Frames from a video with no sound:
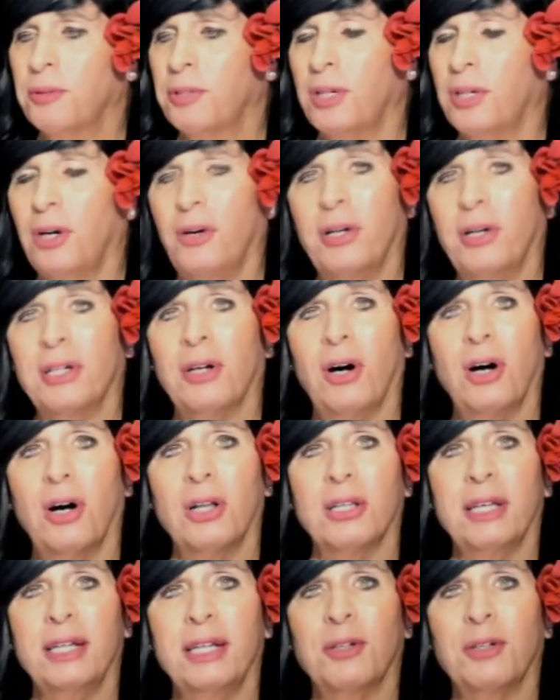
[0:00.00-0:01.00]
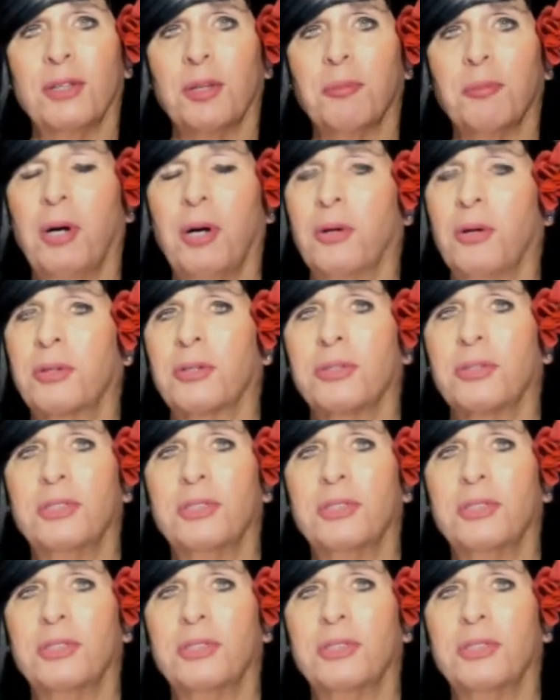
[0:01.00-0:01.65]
going all in on the poker